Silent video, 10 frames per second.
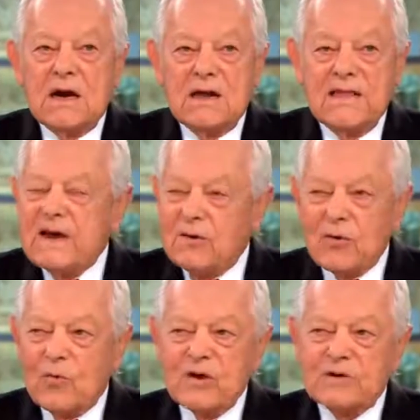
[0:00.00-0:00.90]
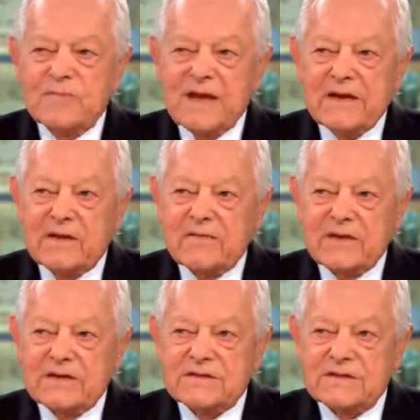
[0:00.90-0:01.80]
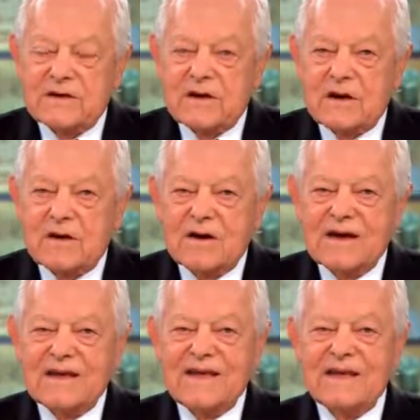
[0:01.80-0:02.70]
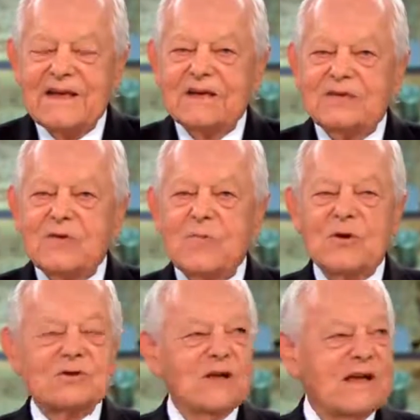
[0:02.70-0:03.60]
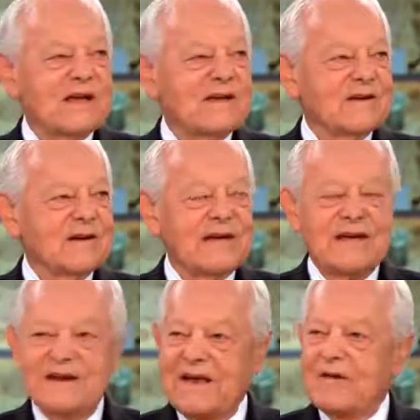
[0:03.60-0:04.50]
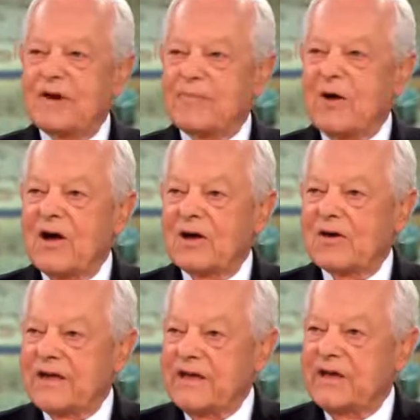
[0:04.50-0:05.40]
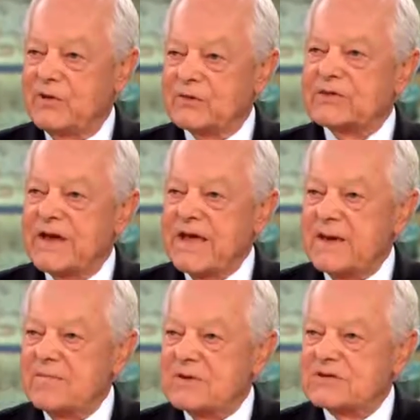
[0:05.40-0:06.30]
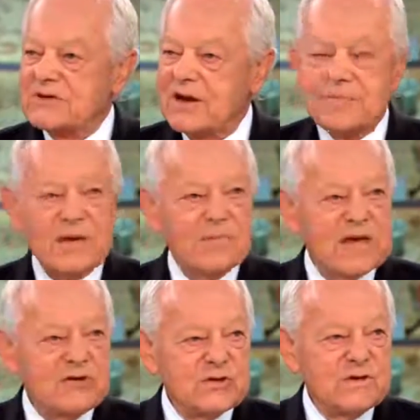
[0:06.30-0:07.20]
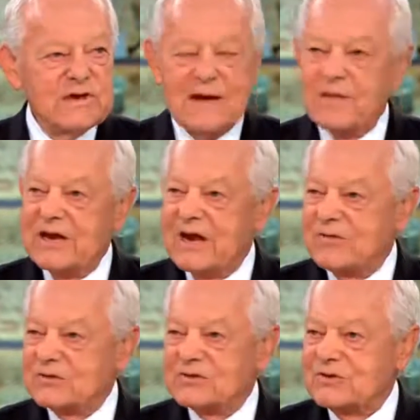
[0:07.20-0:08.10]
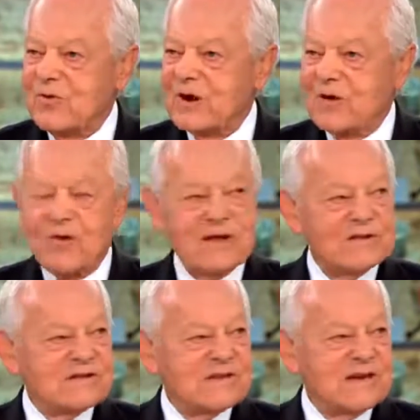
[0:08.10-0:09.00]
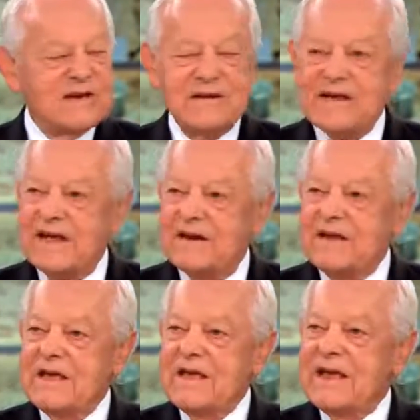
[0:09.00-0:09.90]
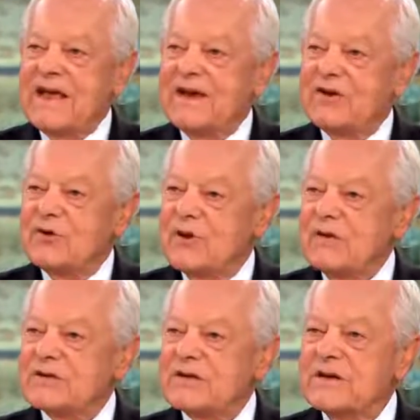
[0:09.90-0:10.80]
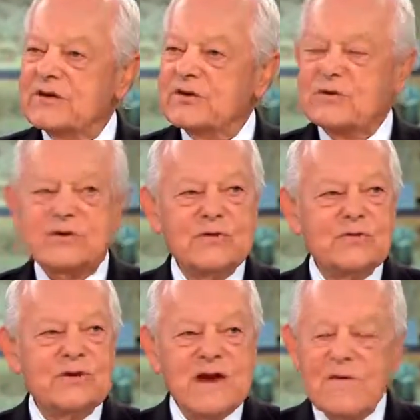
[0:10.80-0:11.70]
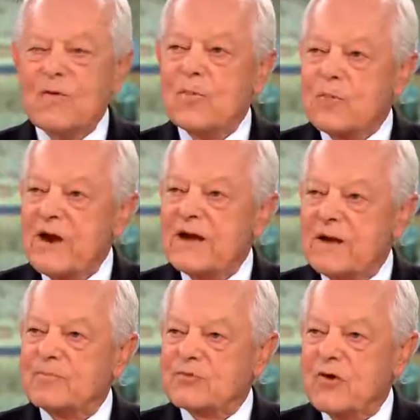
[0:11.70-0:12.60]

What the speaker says: They don't know what to make of this. It's almost like in Harry Potter, he whose name must not be mentioned. I mean, I was going around the Senate, and you hear senators who never bring up